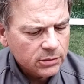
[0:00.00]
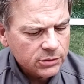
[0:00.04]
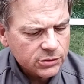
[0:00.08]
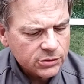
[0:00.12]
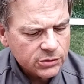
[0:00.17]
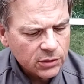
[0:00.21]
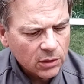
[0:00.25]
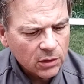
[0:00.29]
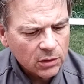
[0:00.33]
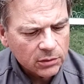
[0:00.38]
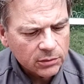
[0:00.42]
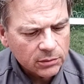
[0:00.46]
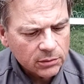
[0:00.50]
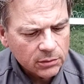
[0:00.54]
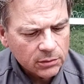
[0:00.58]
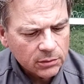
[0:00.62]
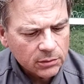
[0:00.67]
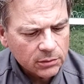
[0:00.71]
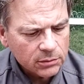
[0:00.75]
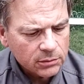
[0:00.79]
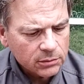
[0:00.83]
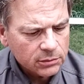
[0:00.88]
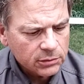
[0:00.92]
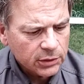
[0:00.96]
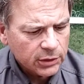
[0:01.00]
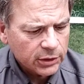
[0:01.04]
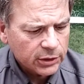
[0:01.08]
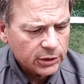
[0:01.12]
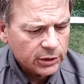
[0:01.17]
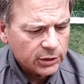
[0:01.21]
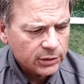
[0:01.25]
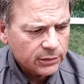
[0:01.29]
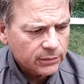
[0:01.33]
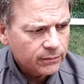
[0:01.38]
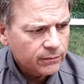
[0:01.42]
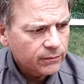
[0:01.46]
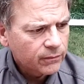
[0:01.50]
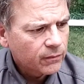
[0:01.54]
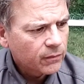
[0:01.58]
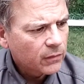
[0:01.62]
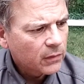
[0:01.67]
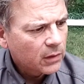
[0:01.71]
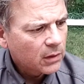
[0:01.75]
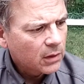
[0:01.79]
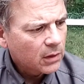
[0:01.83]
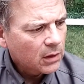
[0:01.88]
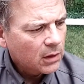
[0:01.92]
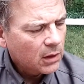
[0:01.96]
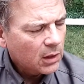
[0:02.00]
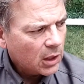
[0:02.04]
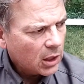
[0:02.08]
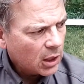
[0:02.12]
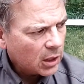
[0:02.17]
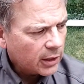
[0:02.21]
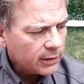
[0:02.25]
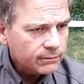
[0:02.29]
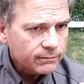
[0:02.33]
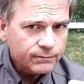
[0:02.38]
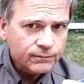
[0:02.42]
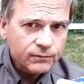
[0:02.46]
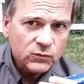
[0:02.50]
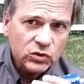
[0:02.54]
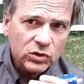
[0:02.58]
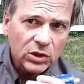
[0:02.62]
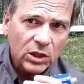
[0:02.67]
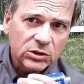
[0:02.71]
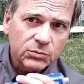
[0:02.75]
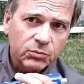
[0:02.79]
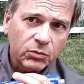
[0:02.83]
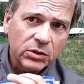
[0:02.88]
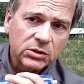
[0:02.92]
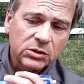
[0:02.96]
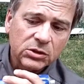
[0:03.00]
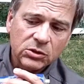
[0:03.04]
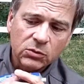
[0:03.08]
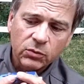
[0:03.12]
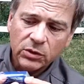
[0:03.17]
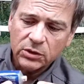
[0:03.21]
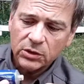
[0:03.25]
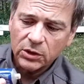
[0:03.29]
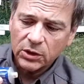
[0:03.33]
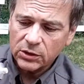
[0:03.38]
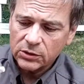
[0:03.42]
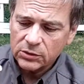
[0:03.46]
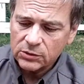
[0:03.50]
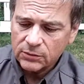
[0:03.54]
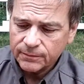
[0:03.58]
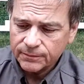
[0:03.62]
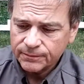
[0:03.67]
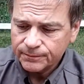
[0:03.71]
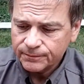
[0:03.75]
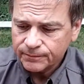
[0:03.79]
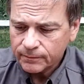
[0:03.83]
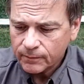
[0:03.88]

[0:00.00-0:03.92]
salt today. All right, so that explains the sweet taste.